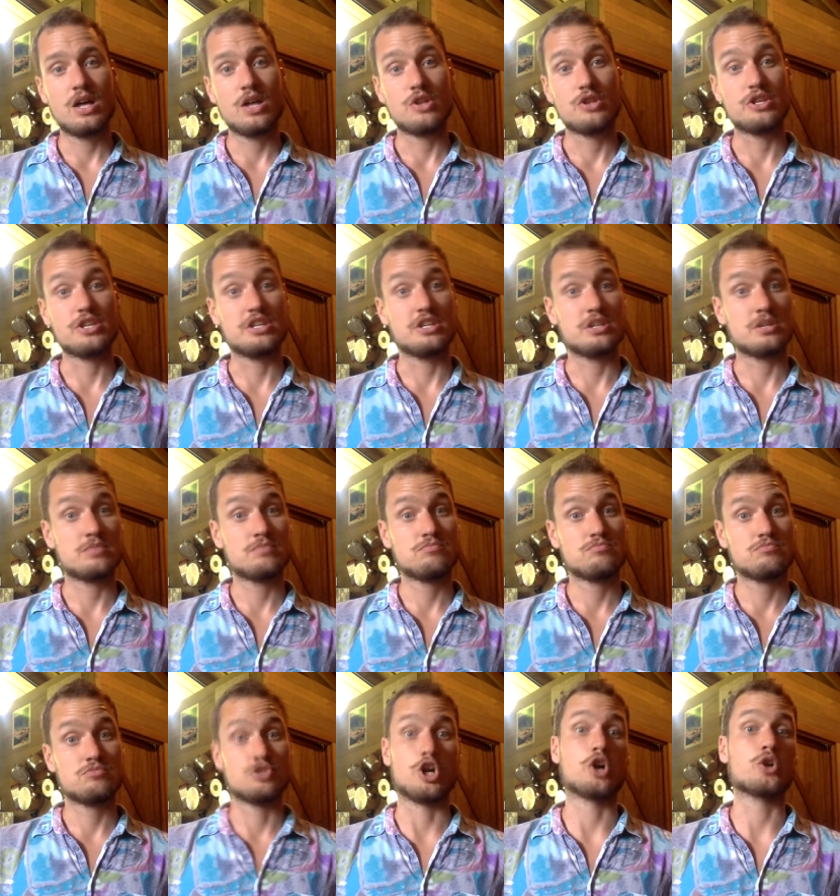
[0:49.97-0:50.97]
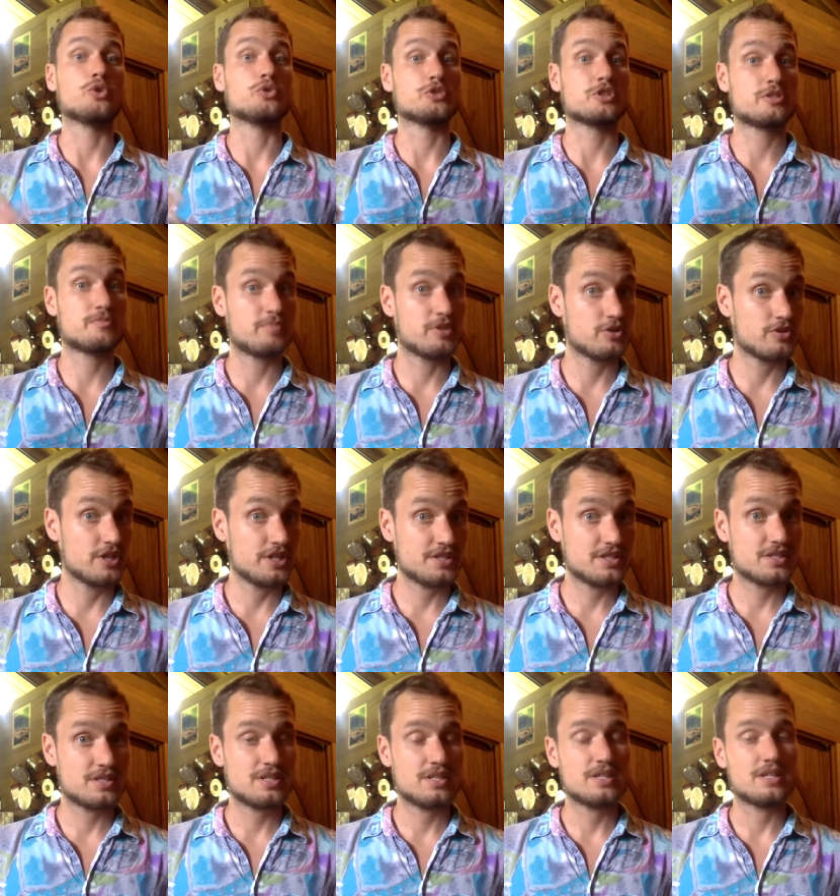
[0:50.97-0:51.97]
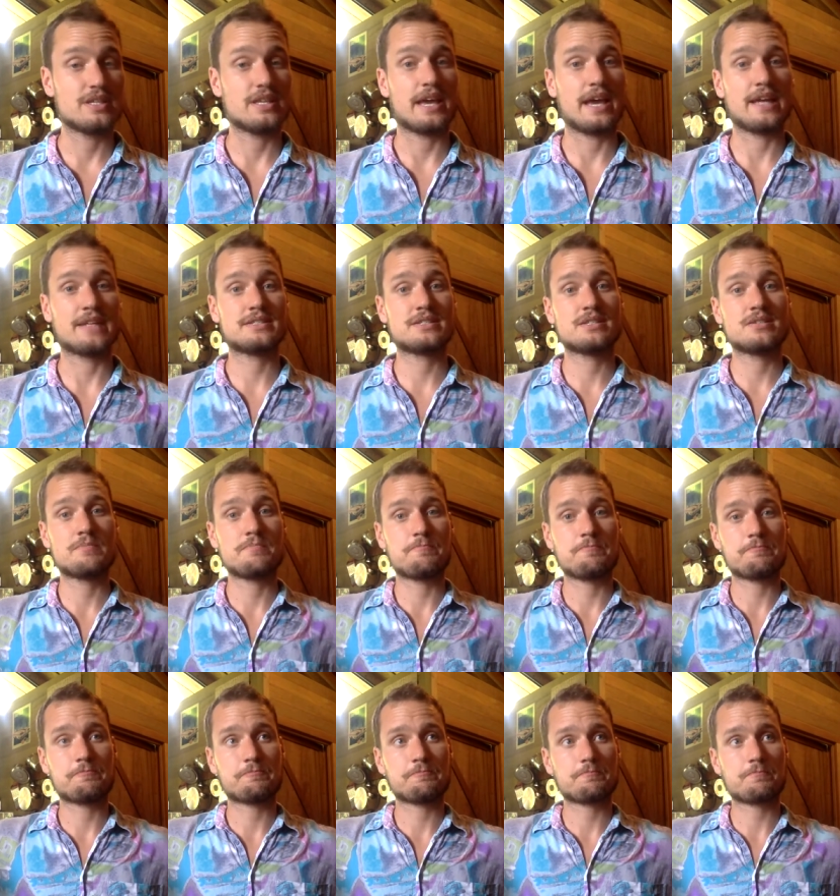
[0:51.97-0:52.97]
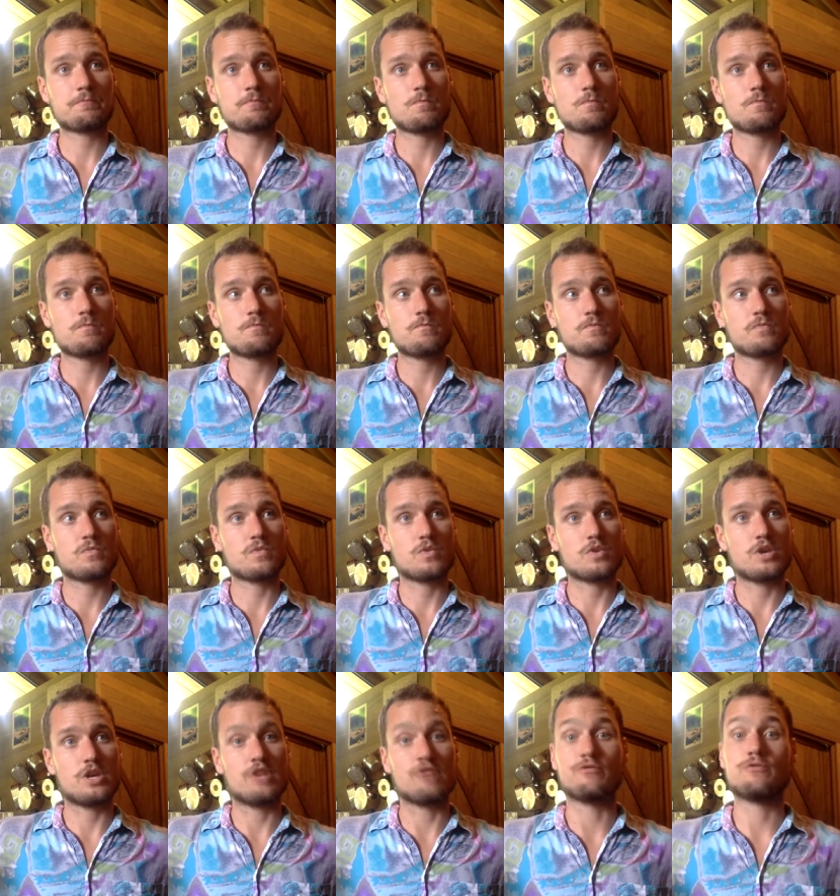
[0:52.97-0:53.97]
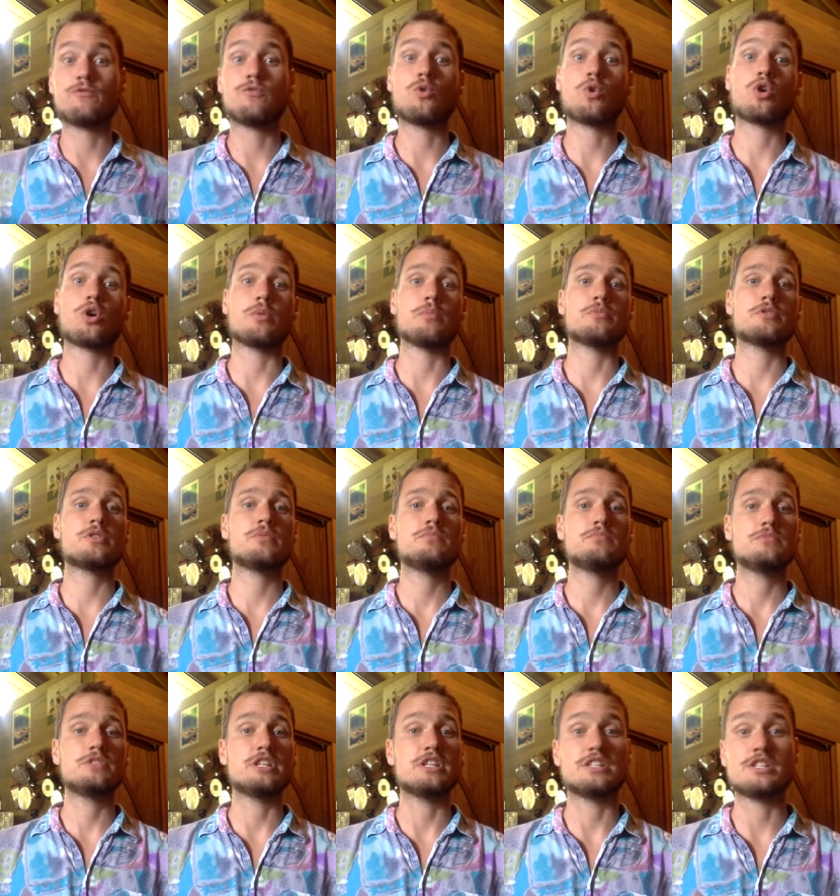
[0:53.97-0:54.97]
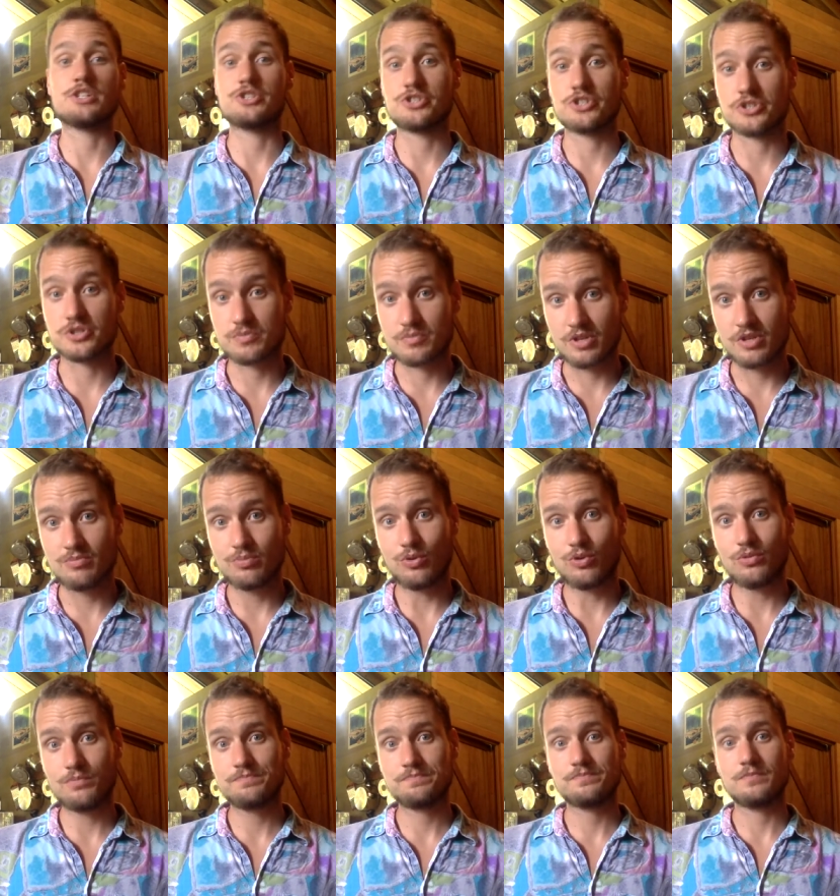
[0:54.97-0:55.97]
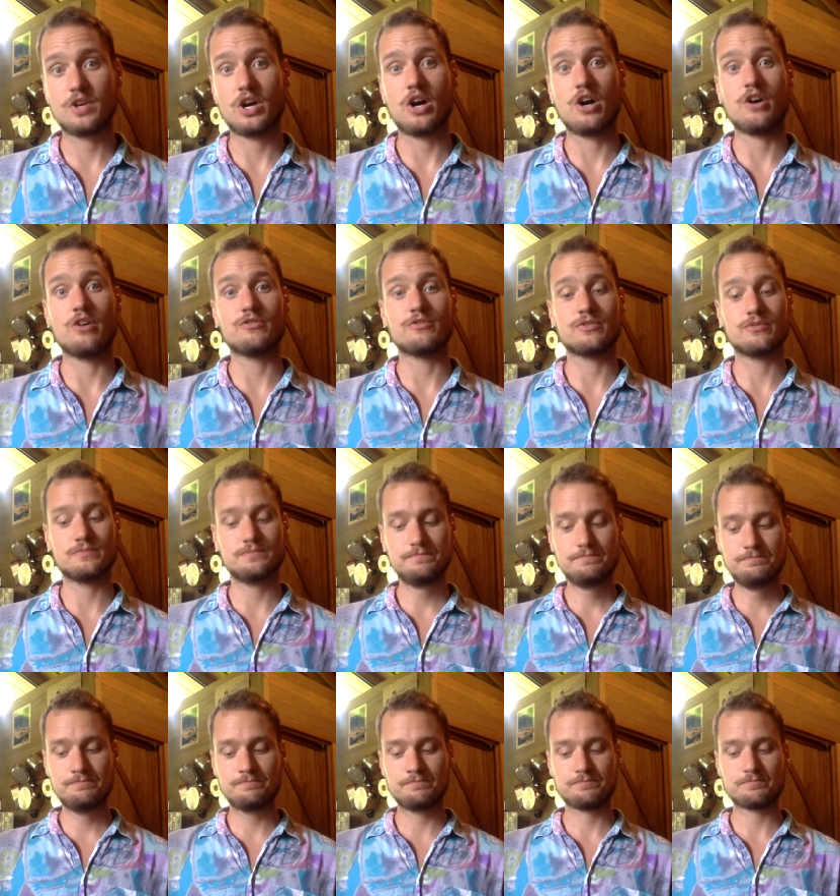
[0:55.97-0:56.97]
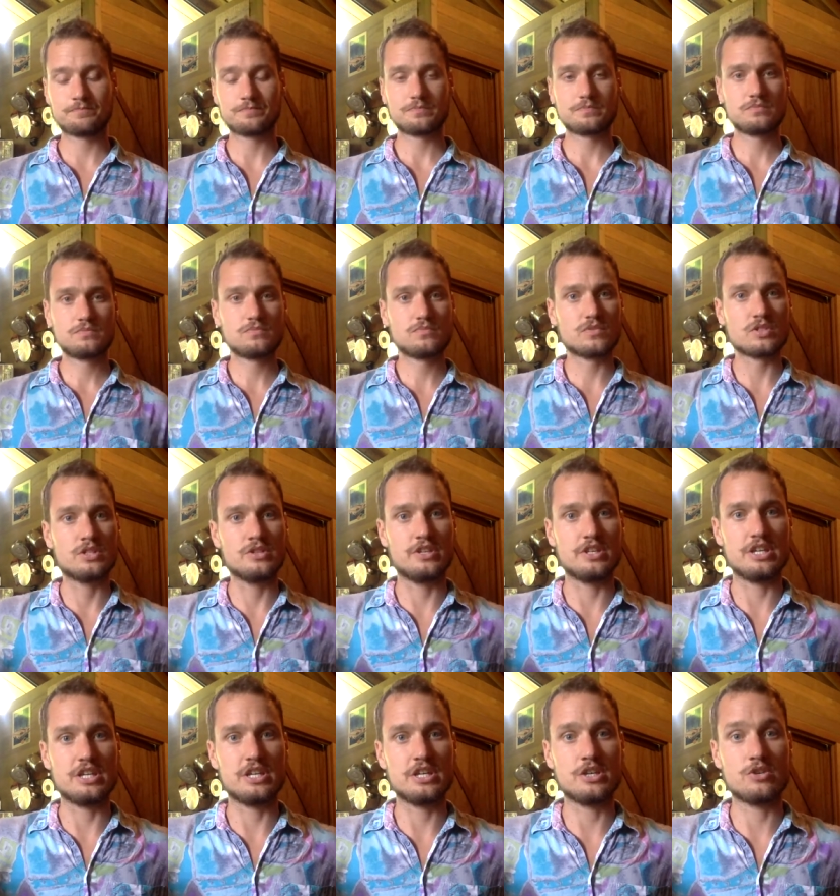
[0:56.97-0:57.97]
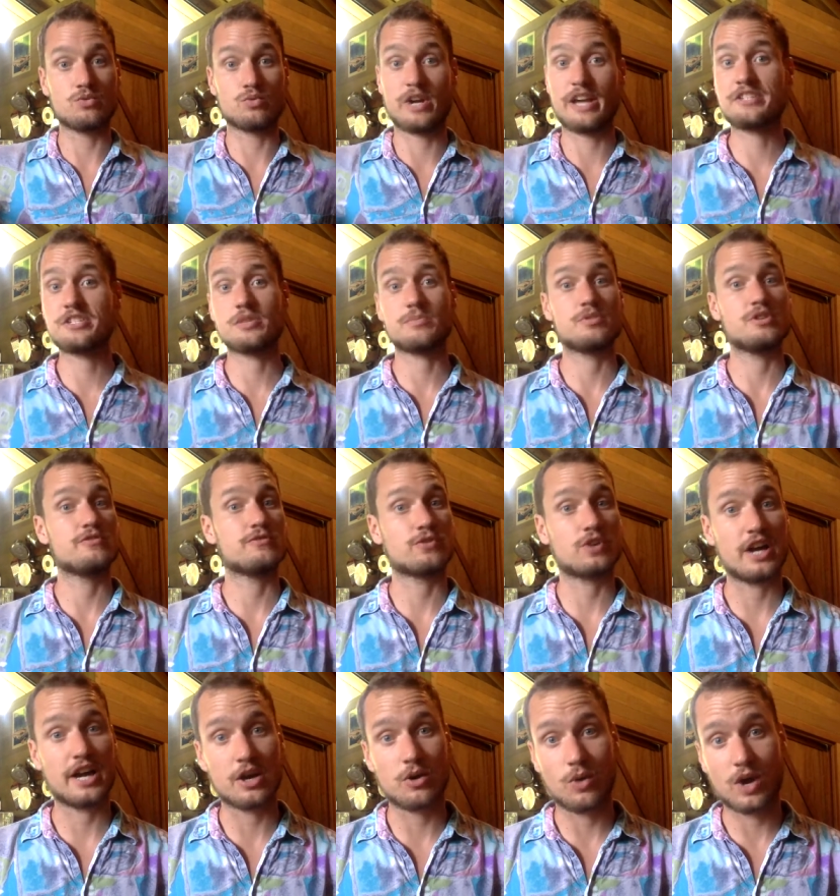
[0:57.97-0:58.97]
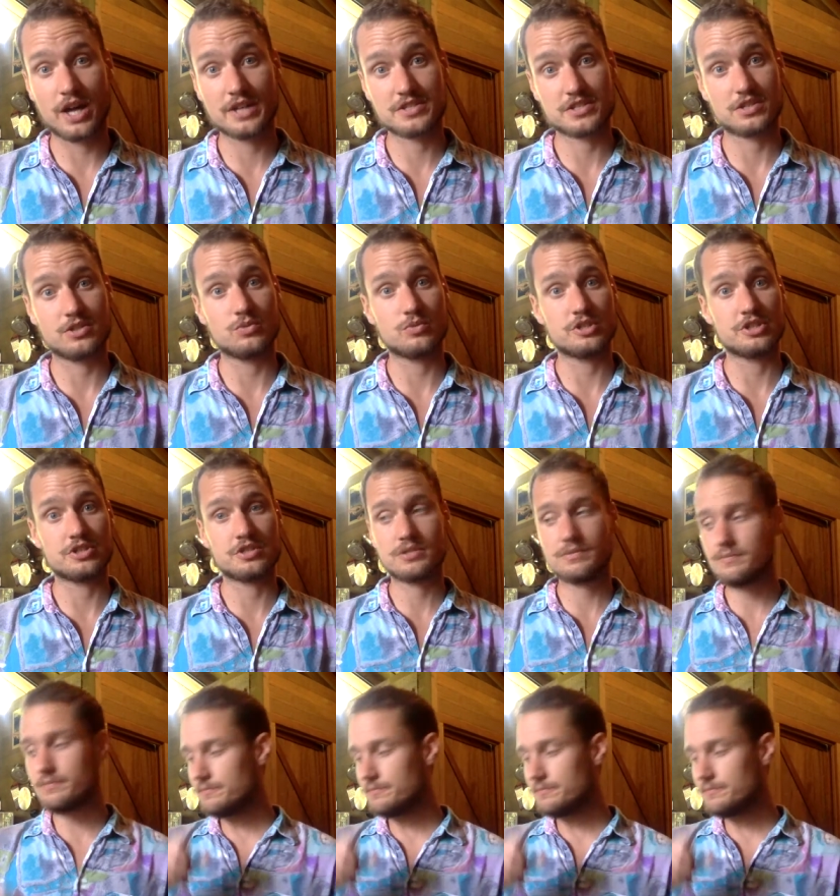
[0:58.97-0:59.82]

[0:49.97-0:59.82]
the jungle spirits that informed the indigenous people of the recipe for ayahuasca, which